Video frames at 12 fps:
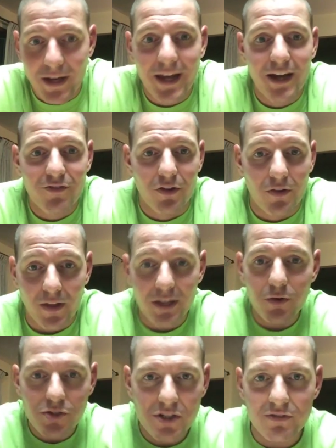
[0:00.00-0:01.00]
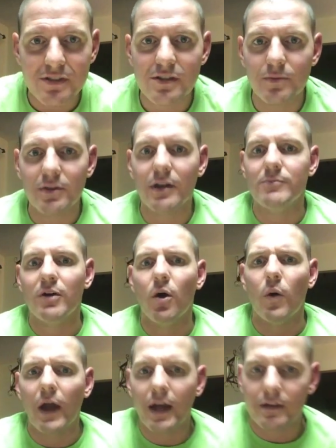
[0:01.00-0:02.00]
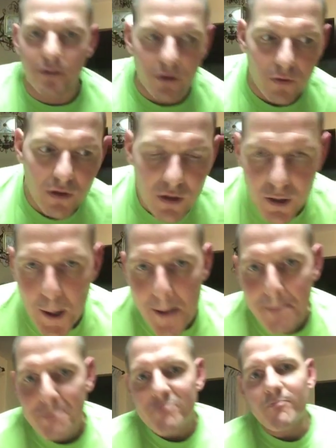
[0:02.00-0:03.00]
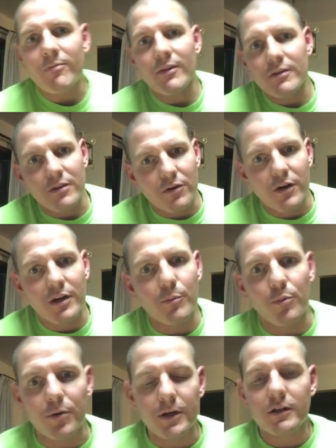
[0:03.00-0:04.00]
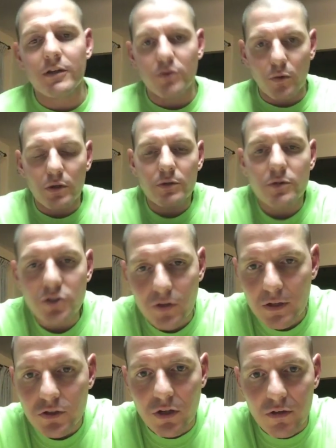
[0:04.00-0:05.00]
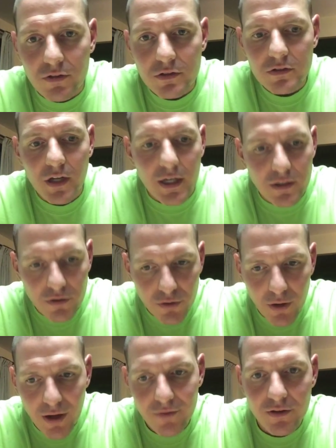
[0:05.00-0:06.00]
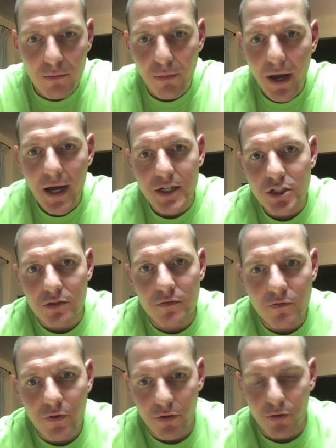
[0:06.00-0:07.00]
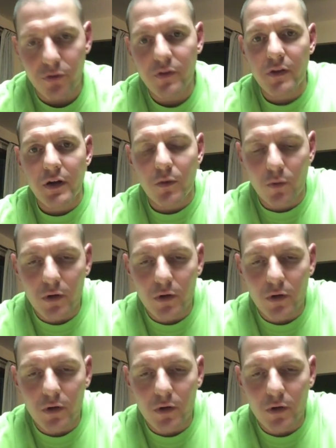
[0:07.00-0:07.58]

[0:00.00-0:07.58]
I have the language of it sometimes? Oh, heck no. You know, I am a Marine. I do work with truck drivers. I do have compassion for those that I